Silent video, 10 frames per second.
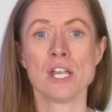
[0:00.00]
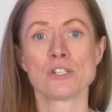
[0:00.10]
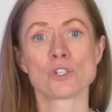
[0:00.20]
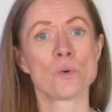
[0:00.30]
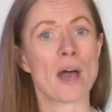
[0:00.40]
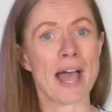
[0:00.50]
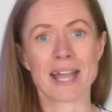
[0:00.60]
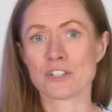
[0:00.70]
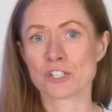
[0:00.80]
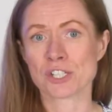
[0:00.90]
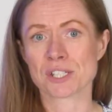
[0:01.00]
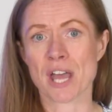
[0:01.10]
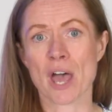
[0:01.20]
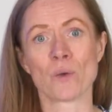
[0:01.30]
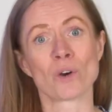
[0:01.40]
So either just
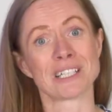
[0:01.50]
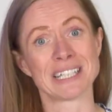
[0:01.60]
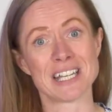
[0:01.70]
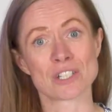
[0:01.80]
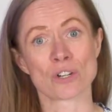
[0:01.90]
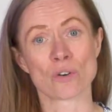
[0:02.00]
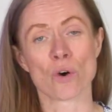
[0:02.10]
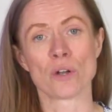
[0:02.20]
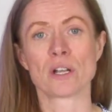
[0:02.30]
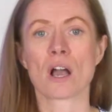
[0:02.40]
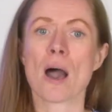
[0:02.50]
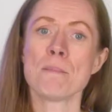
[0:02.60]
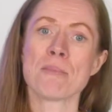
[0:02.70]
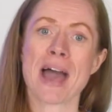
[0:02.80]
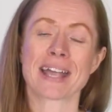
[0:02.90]
now or later on,
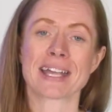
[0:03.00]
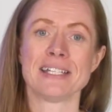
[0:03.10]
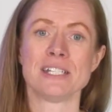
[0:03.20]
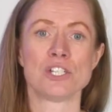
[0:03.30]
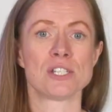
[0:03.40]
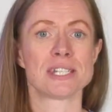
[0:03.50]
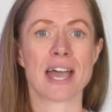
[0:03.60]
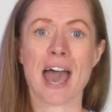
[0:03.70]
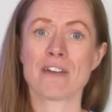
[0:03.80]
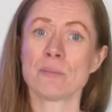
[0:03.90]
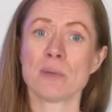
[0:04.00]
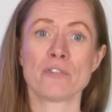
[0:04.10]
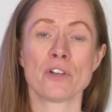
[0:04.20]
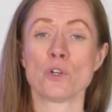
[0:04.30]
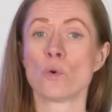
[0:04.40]
come back and just have a bit
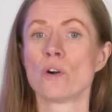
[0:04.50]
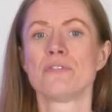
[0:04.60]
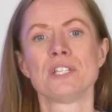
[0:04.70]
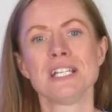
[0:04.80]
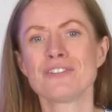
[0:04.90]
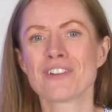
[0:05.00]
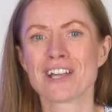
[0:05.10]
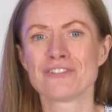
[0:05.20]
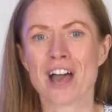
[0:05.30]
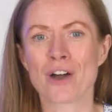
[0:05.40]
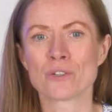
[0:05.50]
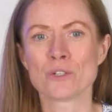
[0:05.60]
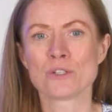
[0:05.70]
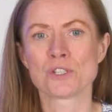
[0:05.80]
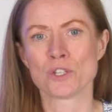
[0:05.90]
of a note of 3 to 5
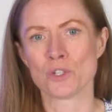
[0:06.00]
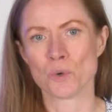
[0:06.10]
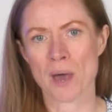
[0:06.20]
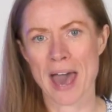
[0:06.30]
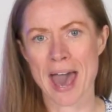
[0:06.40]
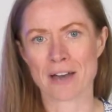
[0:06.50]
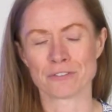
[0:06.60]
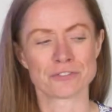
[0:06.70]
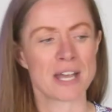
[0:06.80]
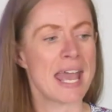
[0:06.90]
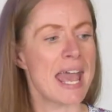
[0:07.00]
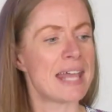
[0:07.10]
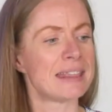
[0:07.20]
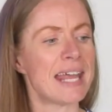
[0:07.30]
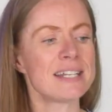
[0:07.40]
values that you have.
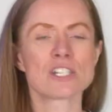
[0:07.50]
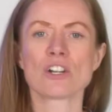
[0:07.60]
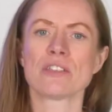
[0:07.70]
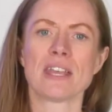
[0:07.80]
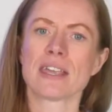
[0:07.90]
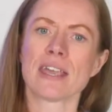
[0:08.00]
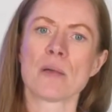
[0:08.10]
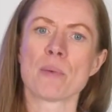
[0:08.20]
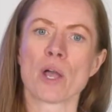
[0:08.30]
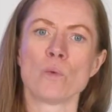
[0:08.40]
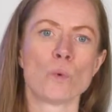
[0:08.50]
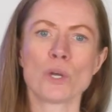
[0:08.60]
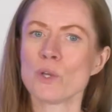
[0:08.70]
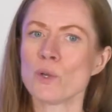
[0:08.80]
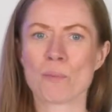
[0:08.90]
Then start thinking about, what
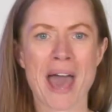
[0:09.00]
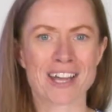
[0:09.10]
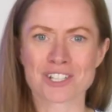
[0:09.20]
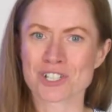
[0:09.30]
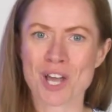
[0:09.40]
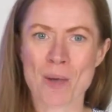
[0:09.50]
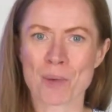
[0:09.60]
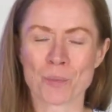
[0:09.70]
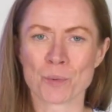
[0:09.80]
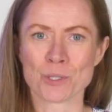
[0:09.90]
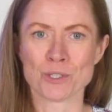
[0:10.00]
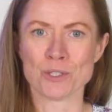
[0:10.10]
are you passionate about what